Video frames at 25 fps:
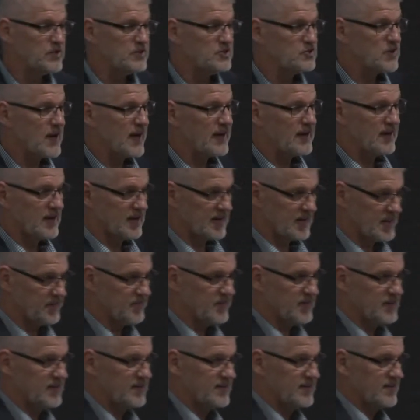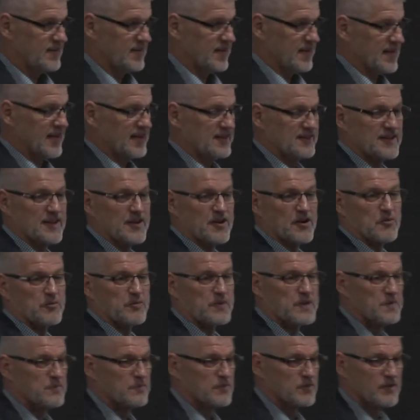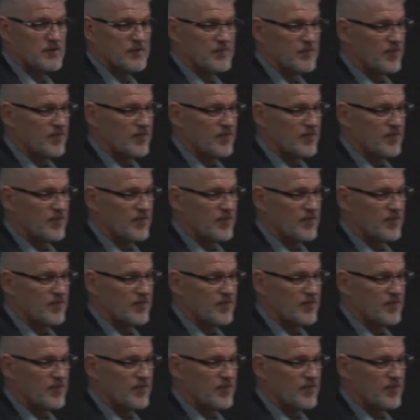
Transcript: try to live it. And I tell our people,